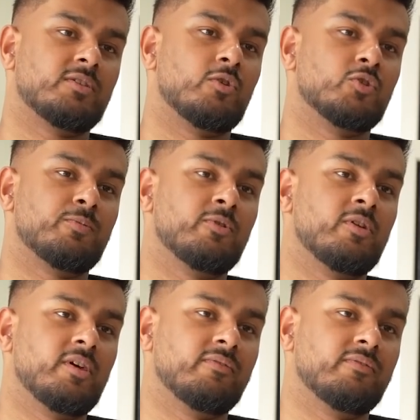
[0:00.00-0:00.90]
the entrepreneur
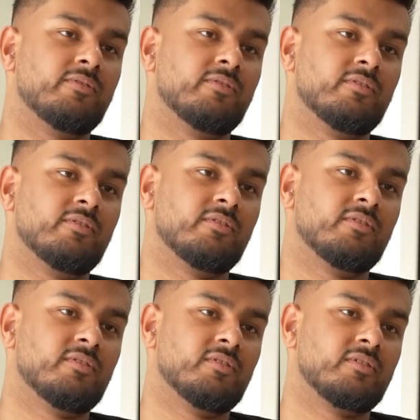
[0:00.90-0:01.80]
life?
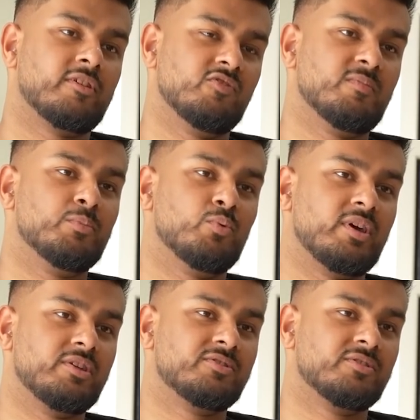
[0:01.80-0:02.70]
Can you remember what
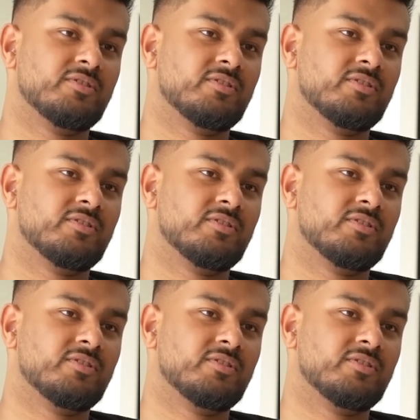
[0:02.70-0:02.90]
age?